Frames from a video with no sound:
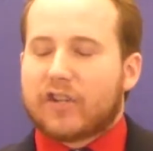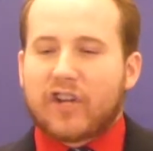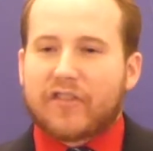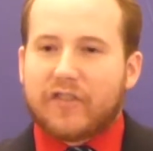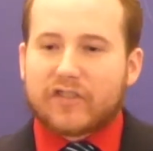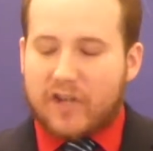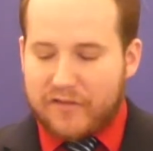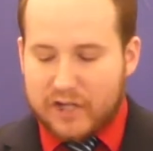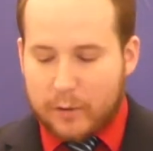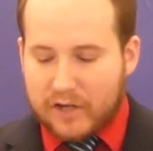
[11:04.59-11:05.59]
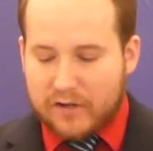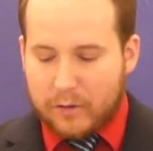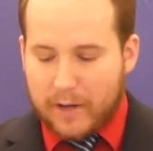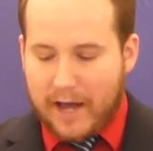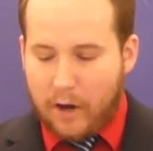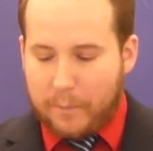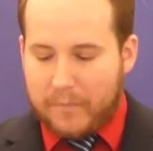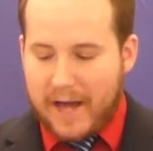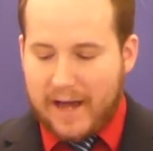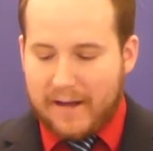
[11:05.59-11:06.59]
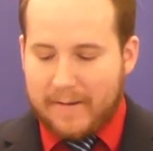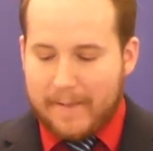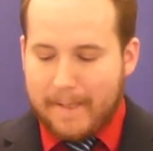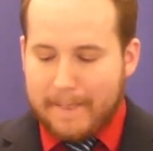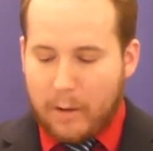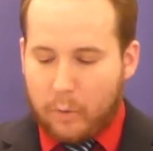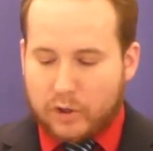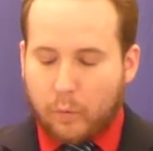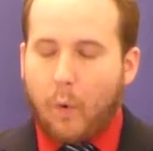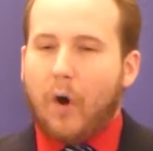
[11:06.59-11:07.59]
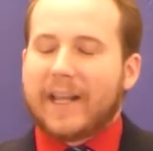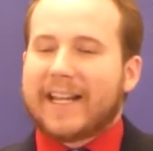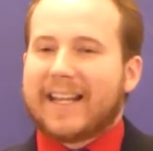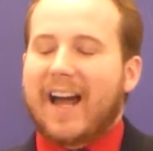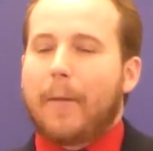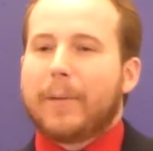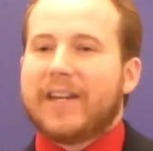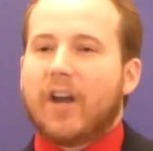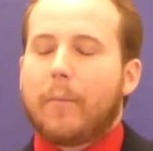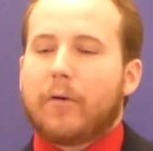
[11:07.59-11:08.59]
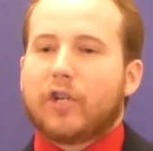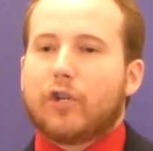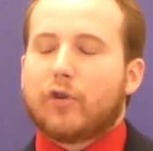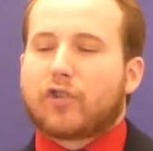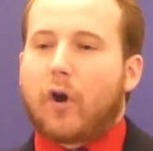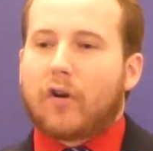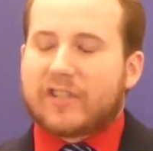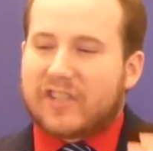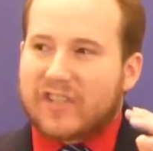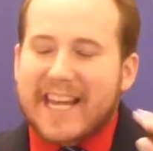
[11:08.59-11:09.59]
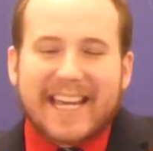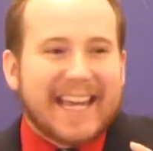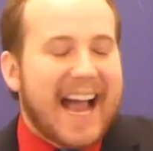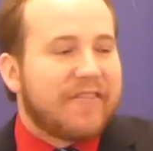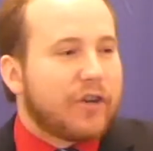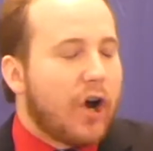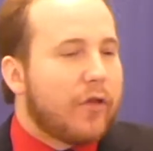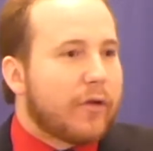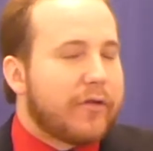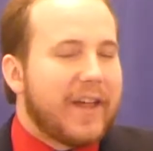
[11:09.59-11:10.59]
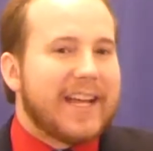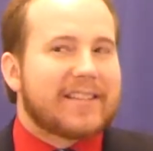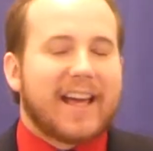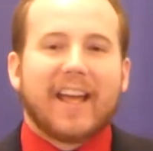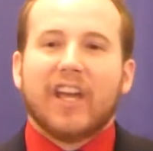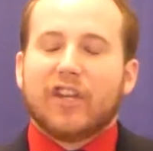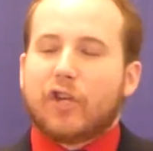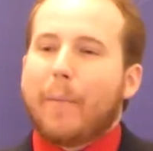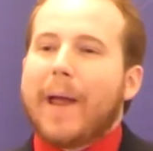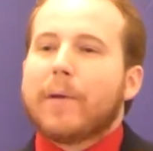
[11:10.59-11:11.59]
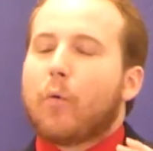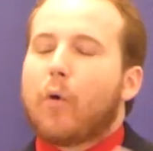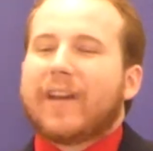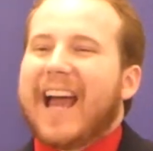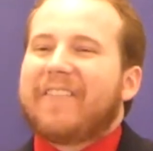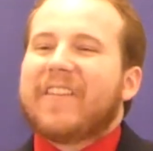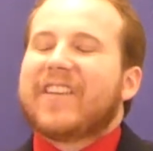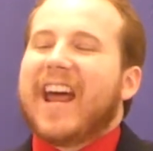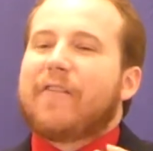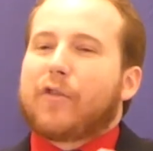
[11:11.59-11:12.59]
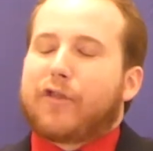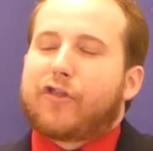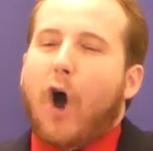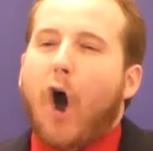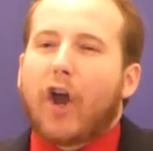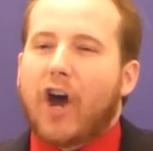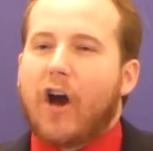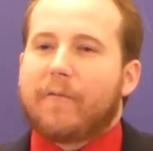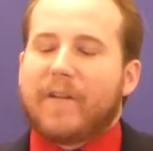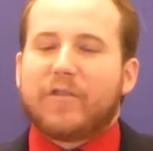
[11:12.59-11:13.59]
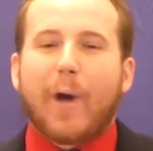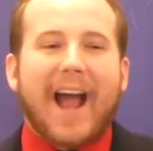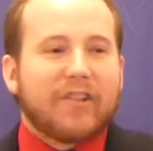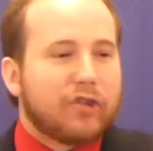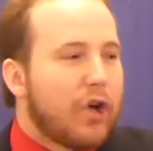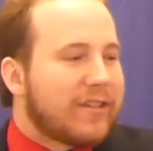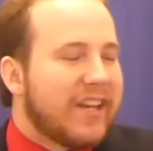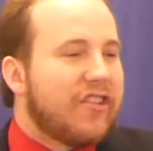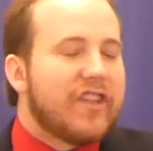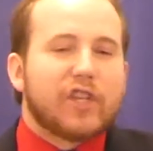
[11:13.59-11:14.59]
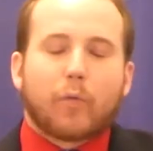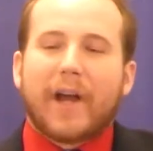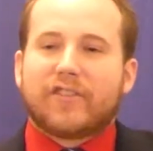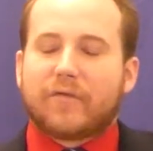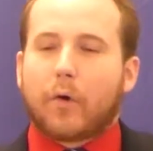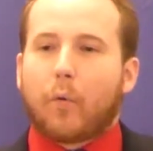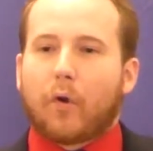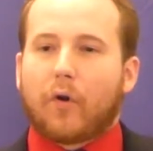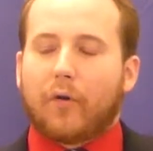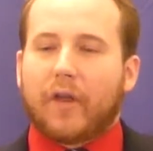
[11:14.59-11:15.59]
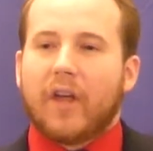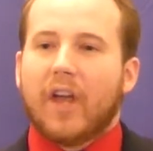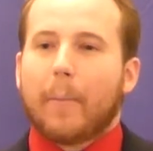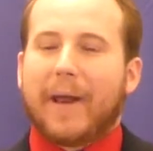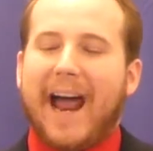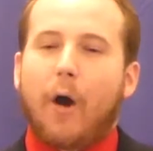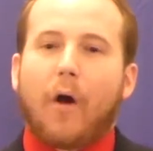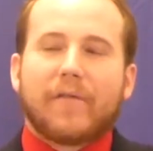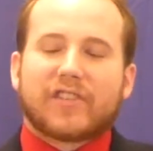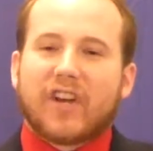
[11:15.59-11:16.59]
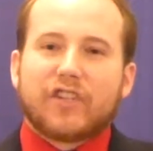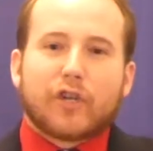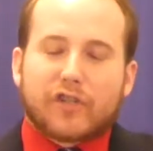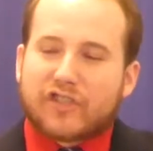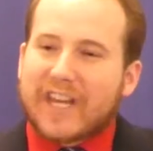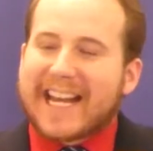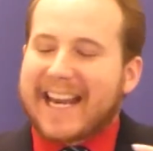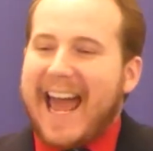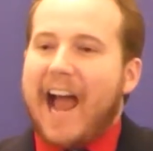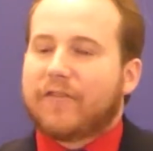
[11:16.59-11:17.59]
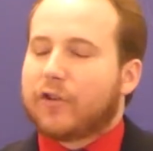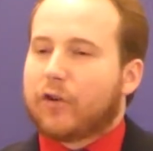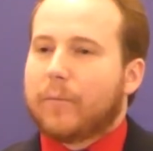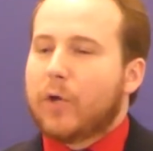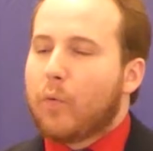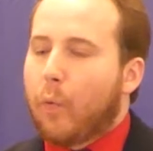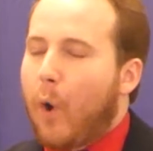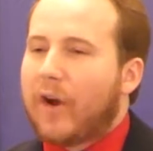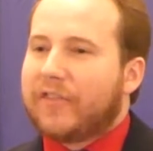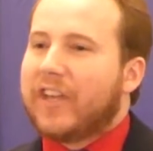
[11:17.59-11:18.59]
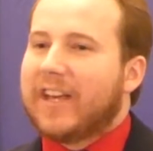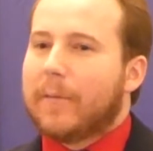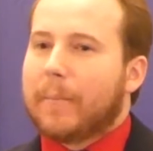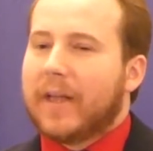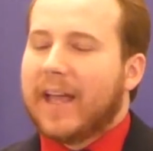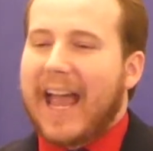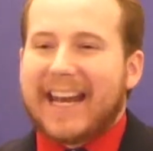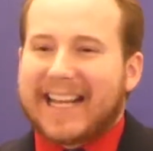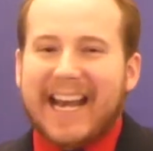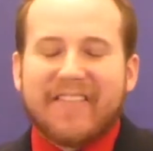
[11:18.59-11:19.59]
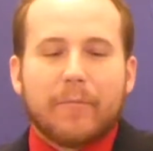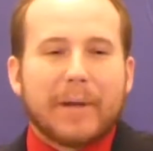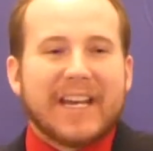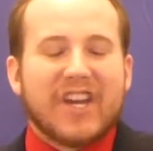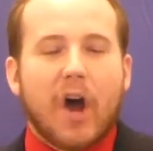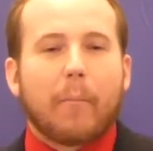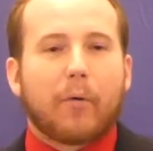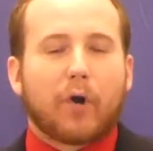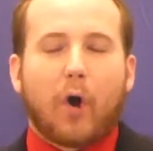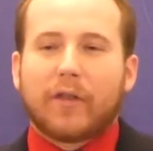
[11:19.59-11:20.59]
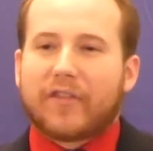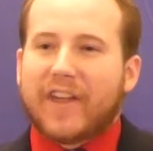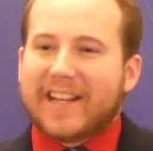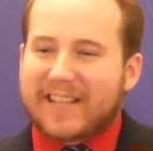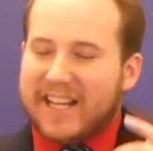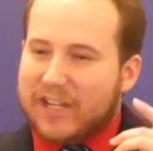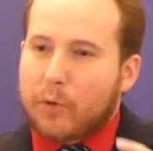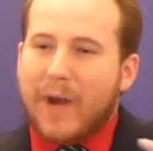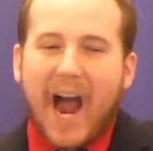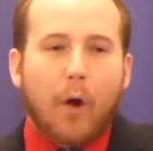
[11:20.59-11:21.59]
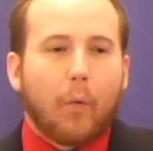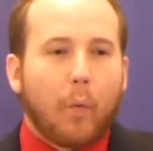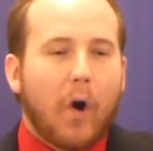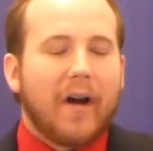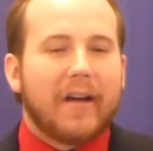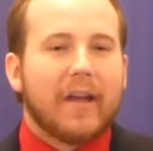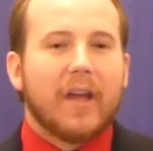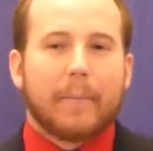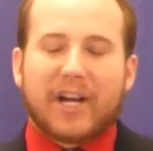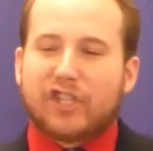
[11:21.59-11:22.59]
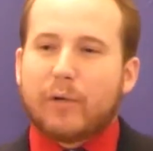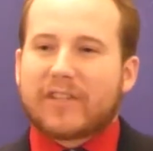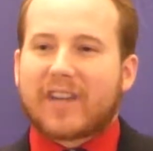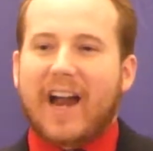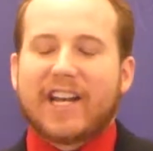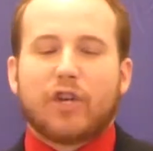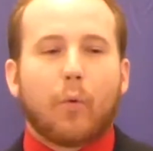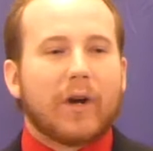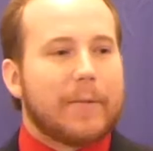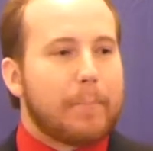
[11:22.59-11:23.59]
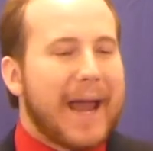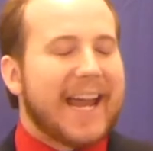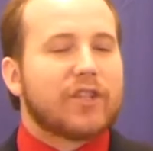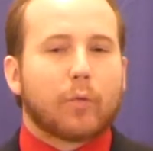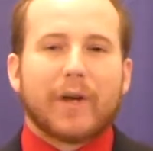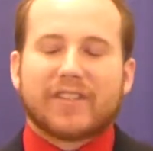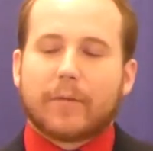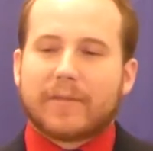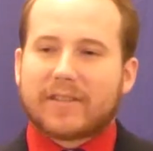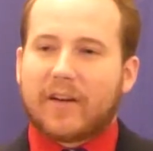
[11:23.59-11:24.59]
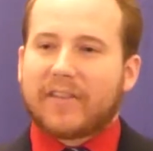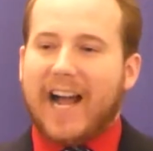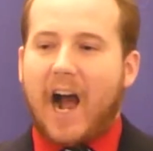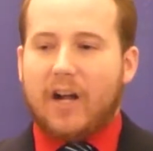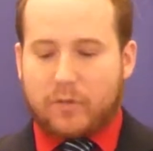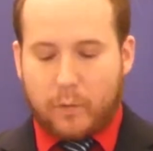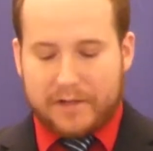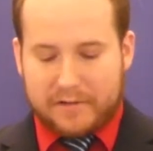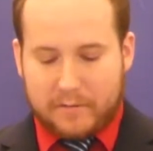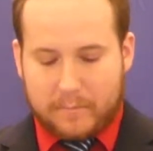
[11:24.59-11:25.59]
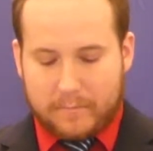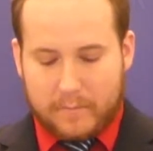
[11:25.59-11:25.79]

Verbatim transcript: There's nothing, there's nothing you can do to help that. And what's wanting cannot be numbered. You, you start seeking after other things that you maybe wouldn't have even ever thought of if you hadn't looked into these ways of the world. But now all of a sudden you're seeking after them, you want them. And it can't even be numbered all the things that you now want because you decided you wanted man's wisdom instead of God's wisdom.